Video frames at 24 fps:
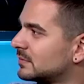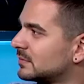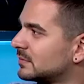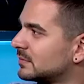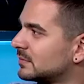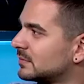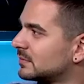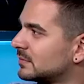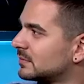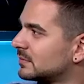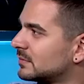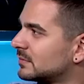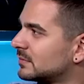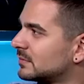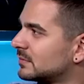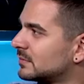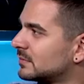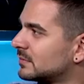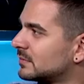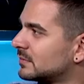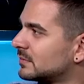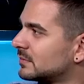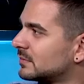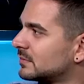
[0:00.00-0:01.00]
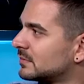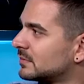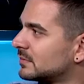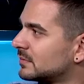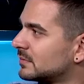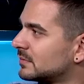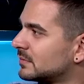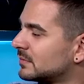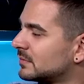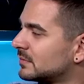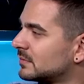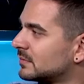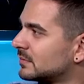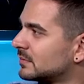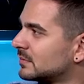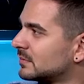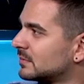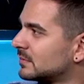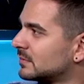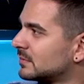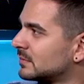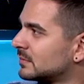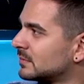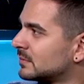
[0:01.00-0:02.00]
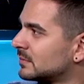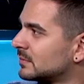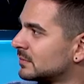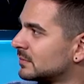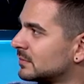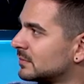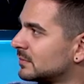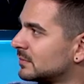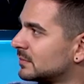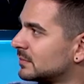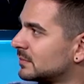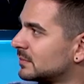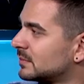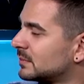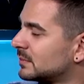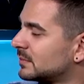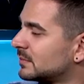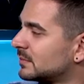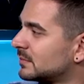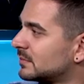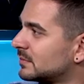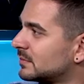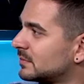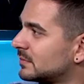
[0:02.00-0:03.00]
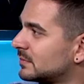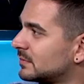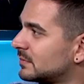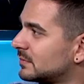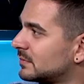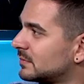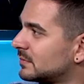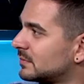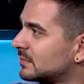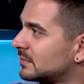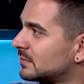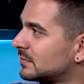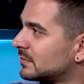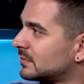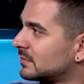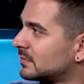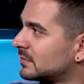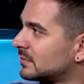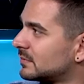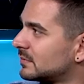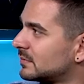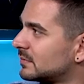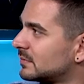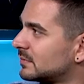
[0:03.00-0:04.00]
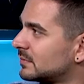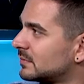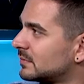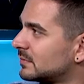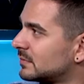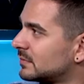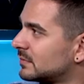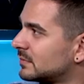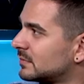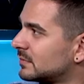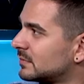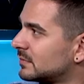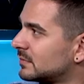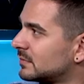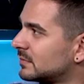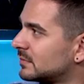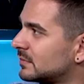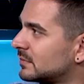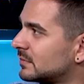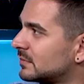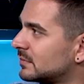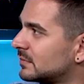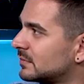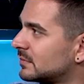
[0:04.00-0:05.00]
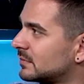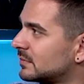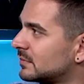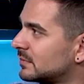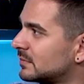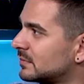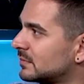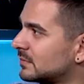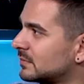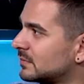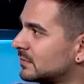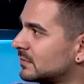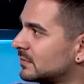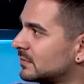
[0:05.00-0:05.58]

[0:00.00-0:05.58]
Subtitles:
This person isn't speaking.